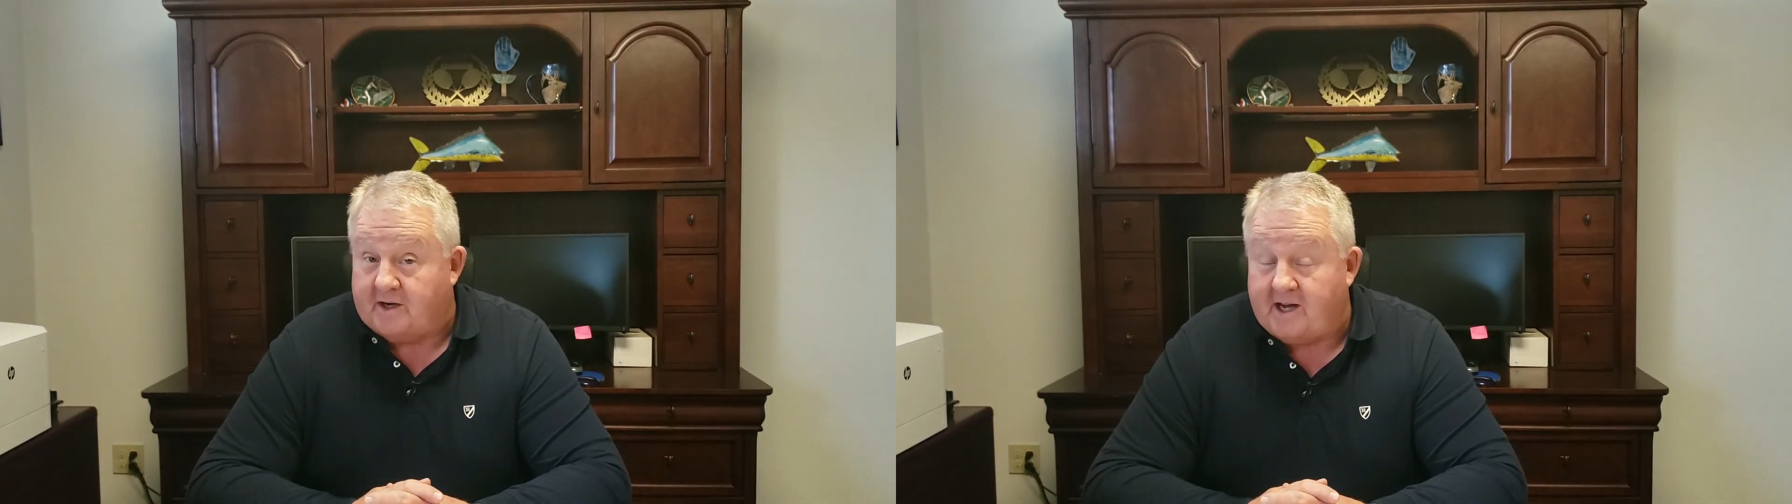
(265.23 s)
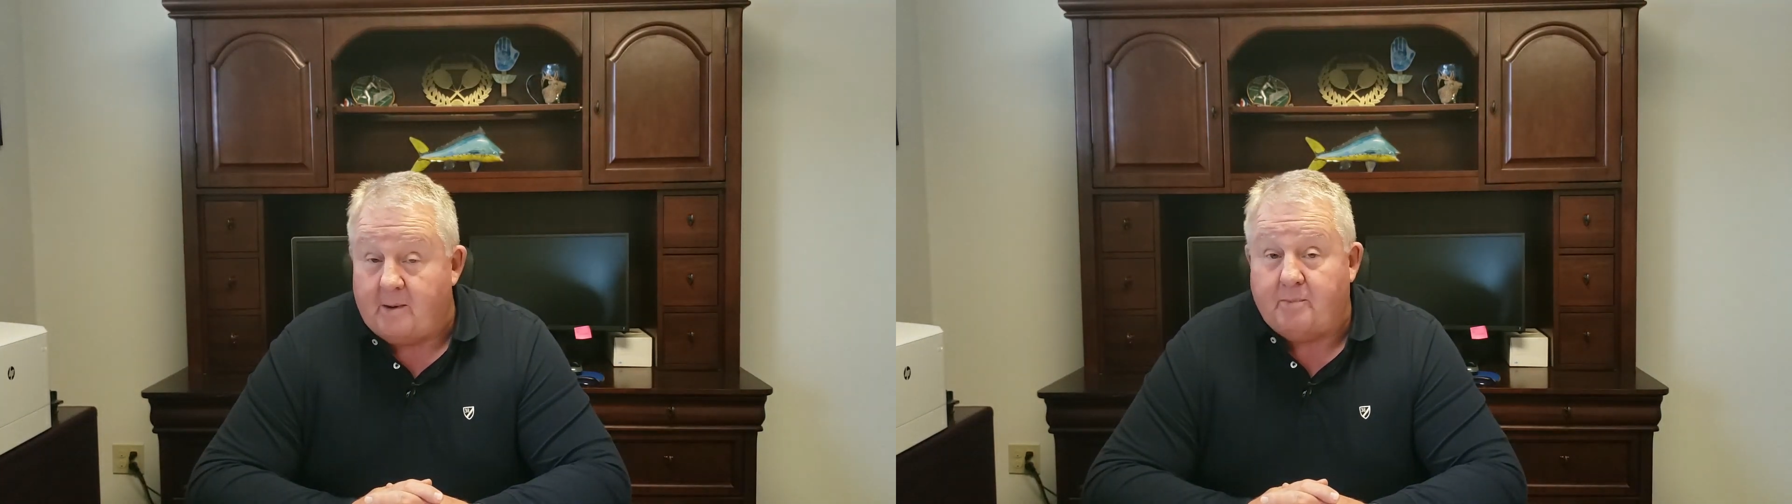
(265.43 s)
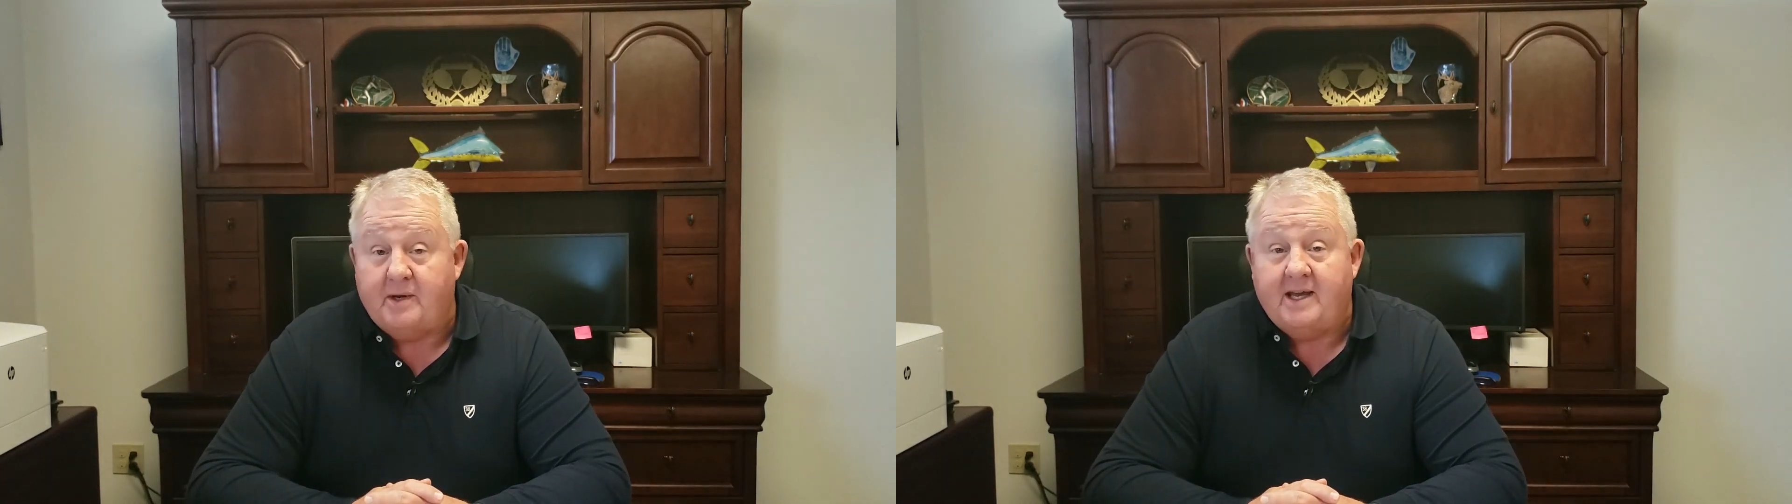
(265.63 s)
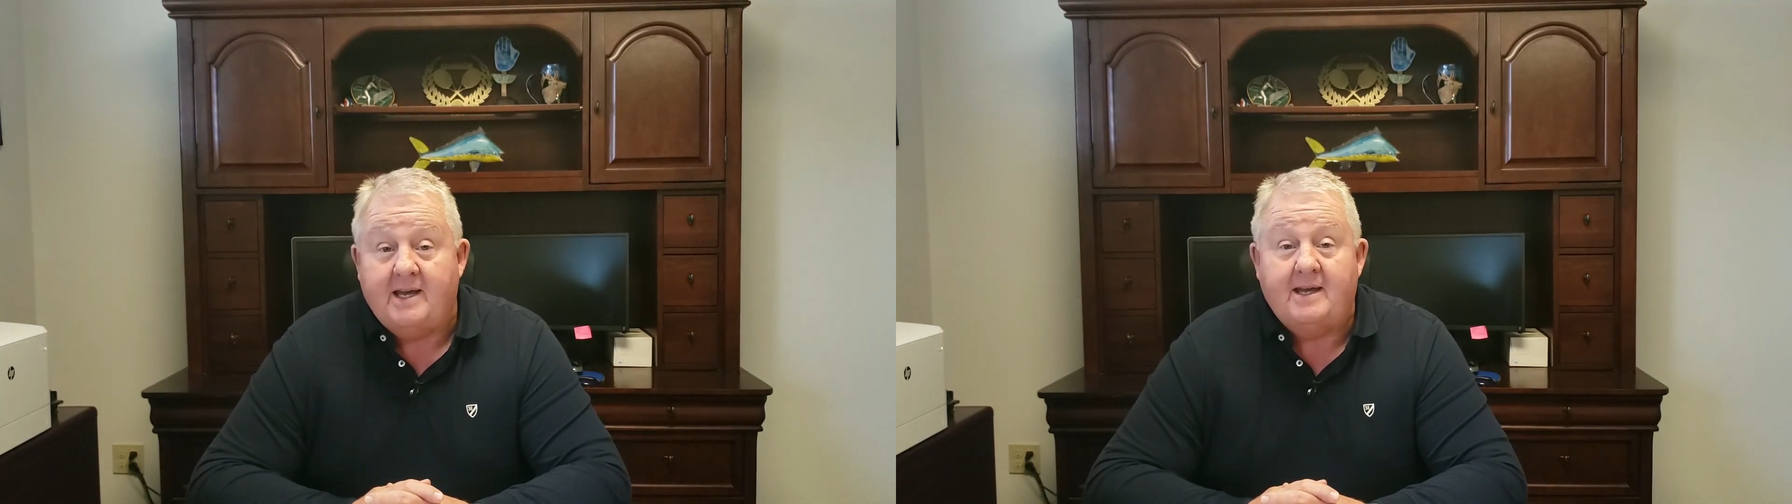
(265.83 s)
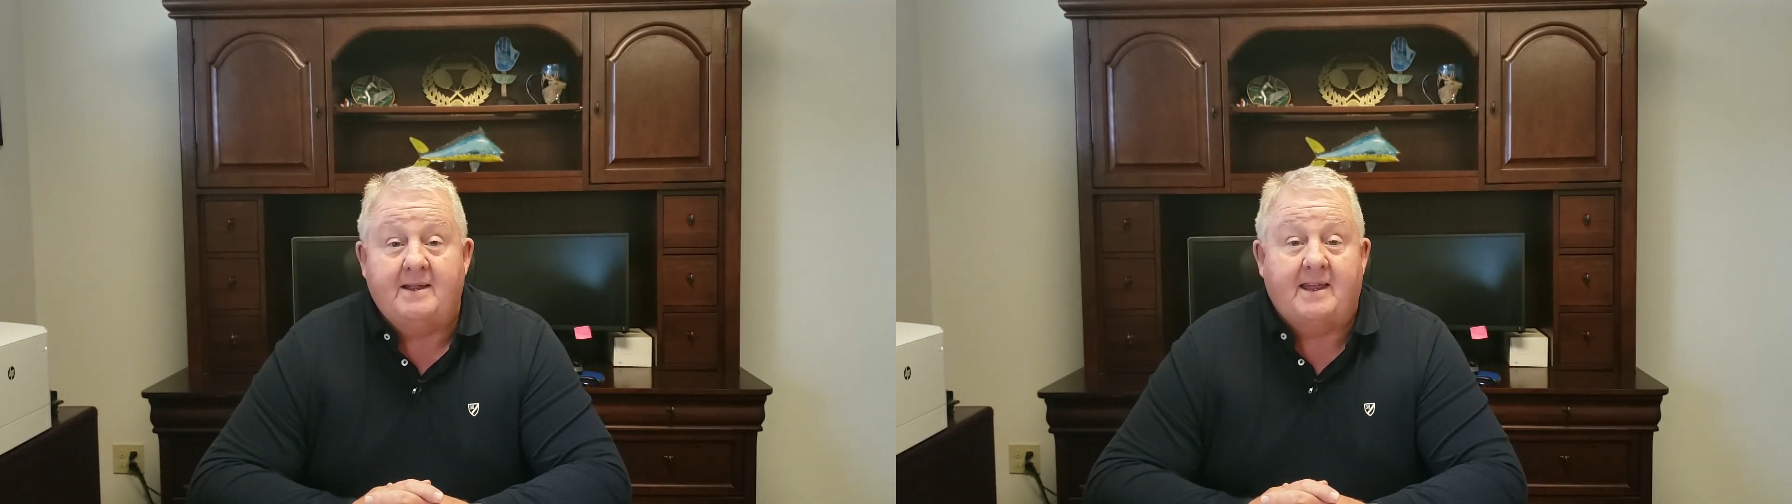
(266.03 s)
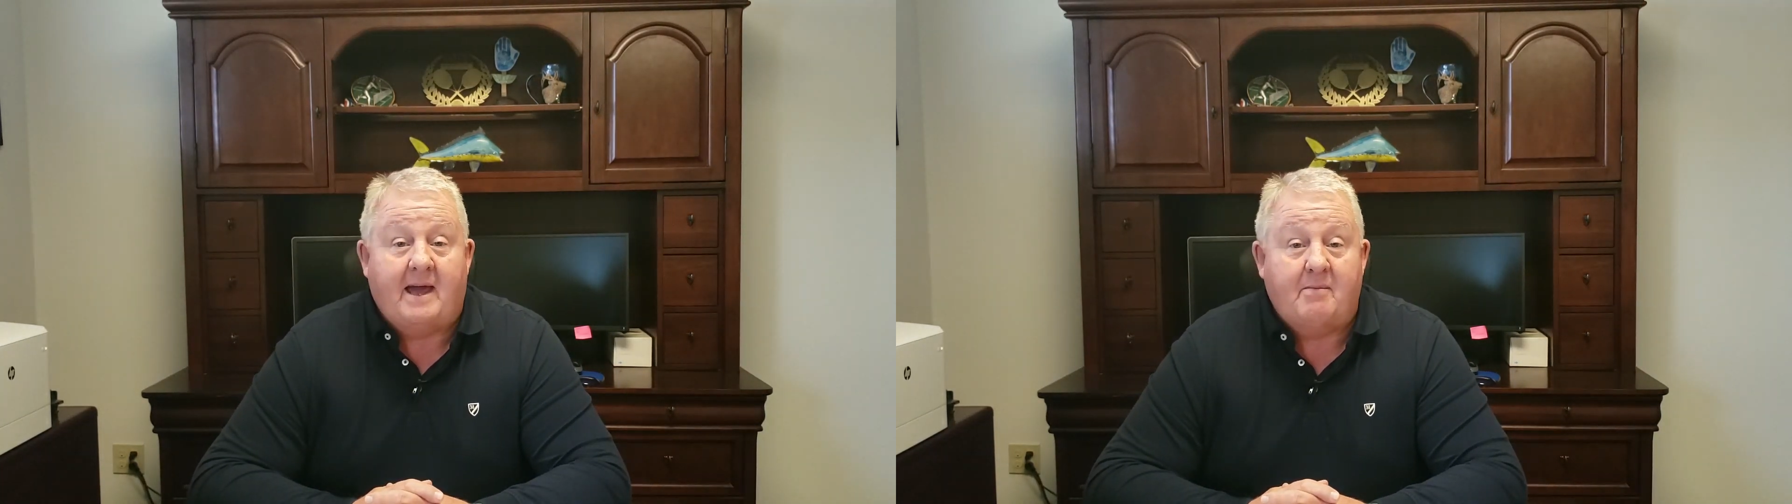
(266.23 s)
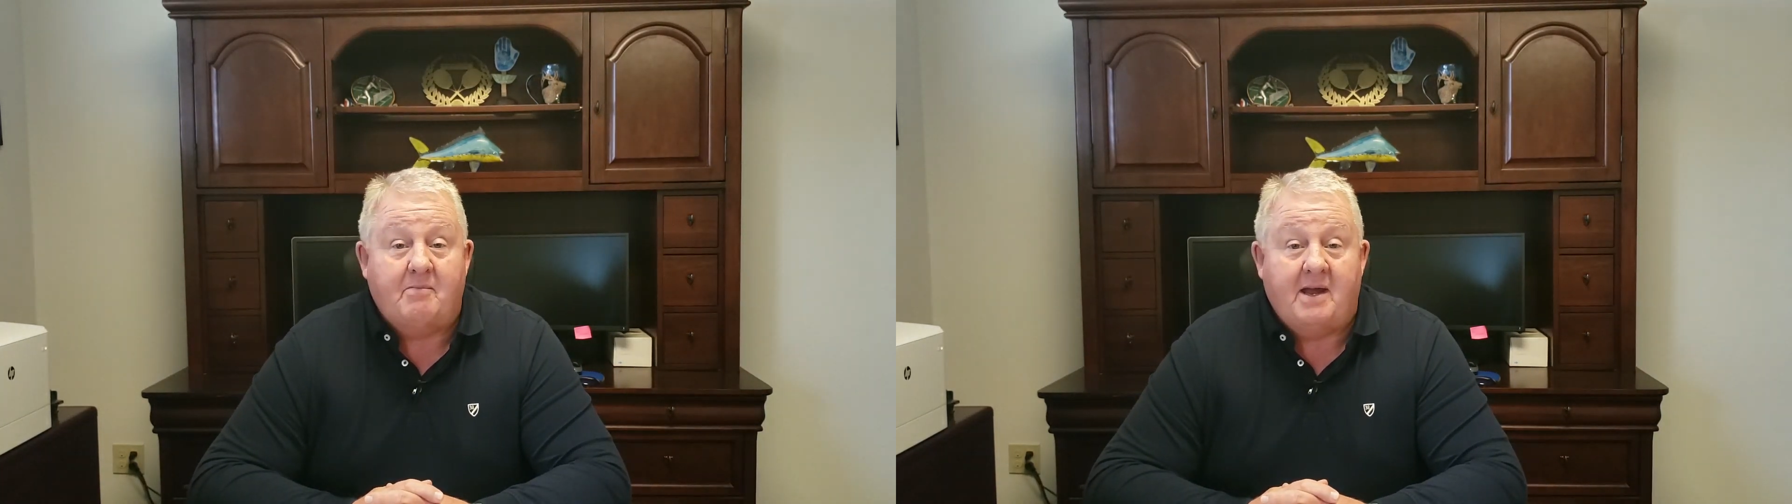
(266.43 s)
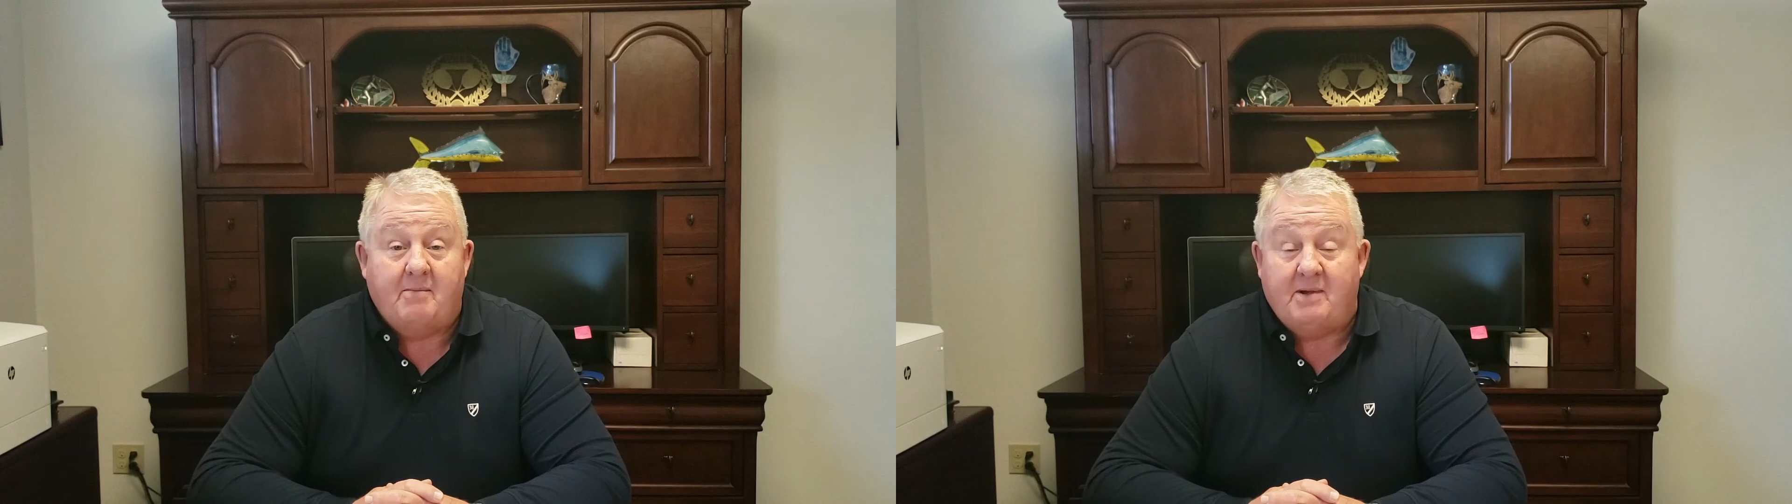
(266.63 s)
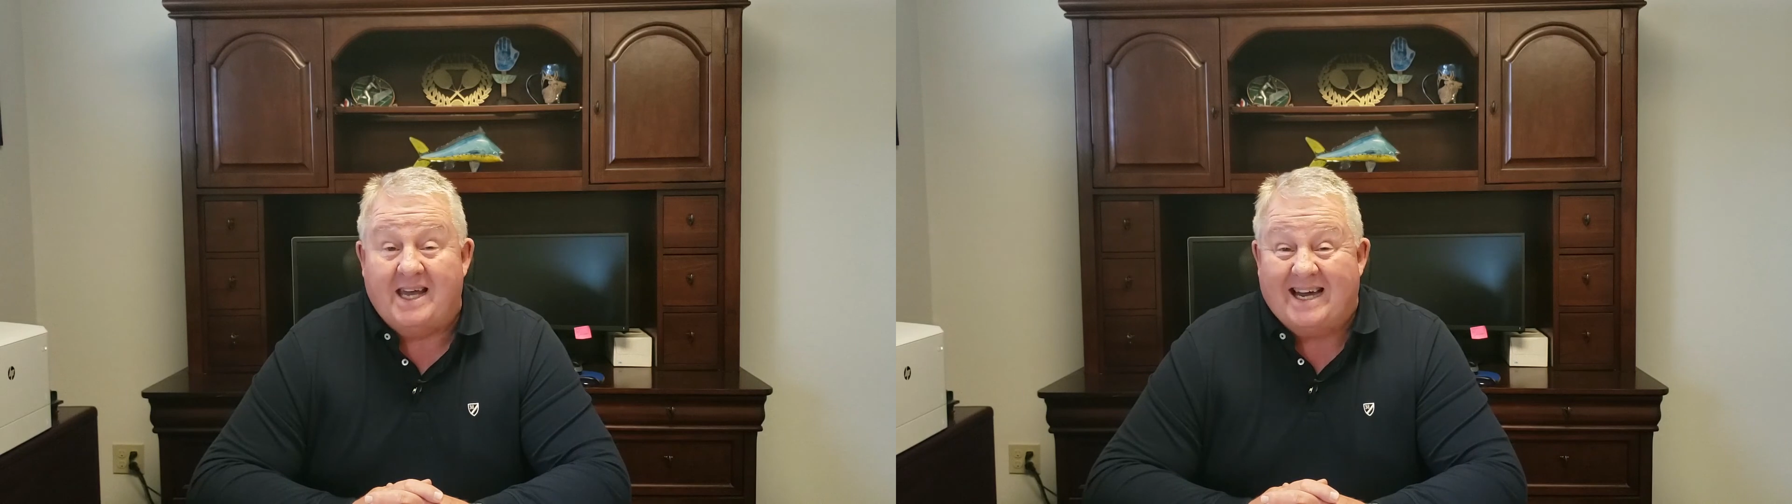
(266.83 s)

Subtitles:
company that made me